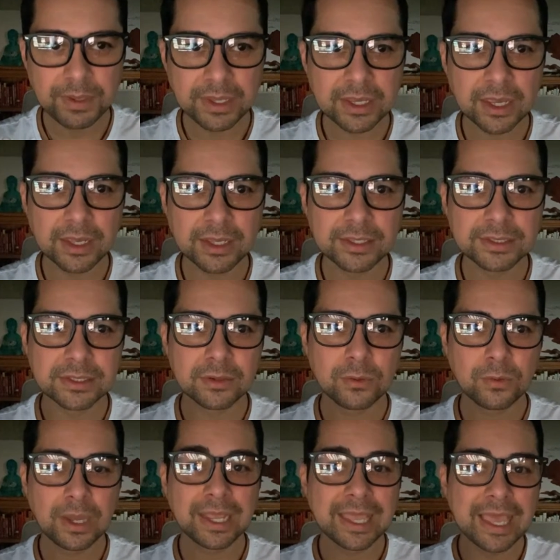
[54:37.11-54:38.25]

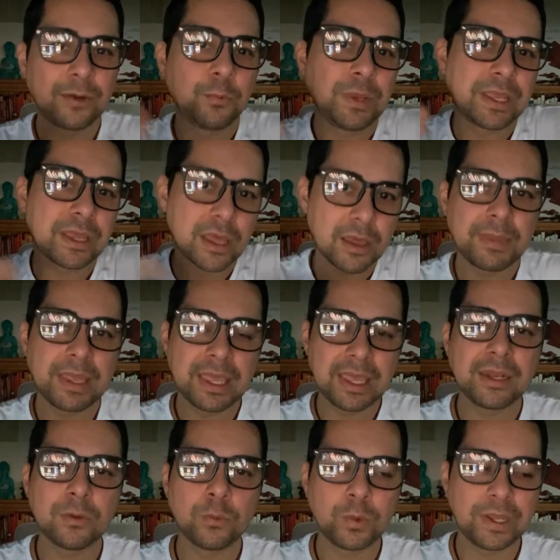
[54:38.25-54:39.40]
Because again, we come
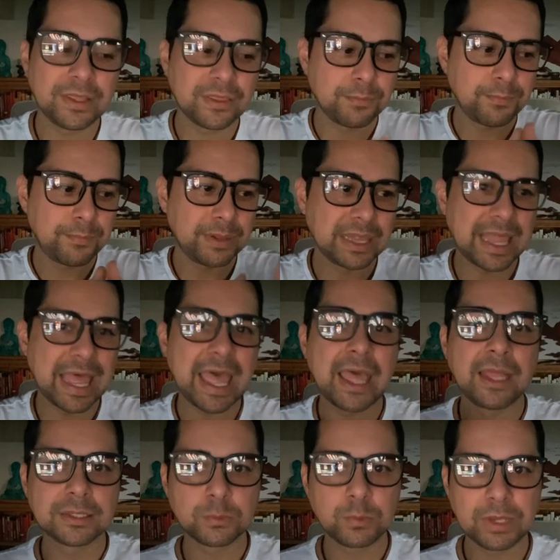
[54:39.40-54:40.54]
in with
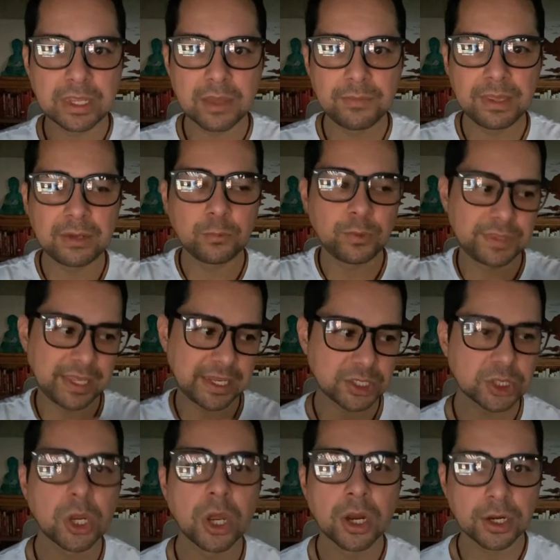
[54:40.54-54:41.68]
plans, we come in with a
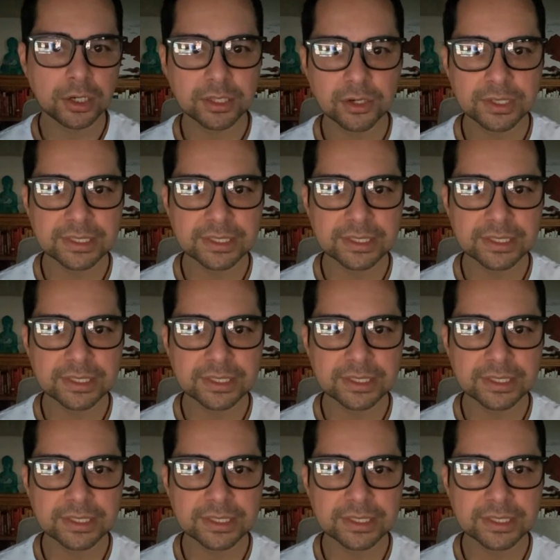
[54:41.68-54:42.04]
chart.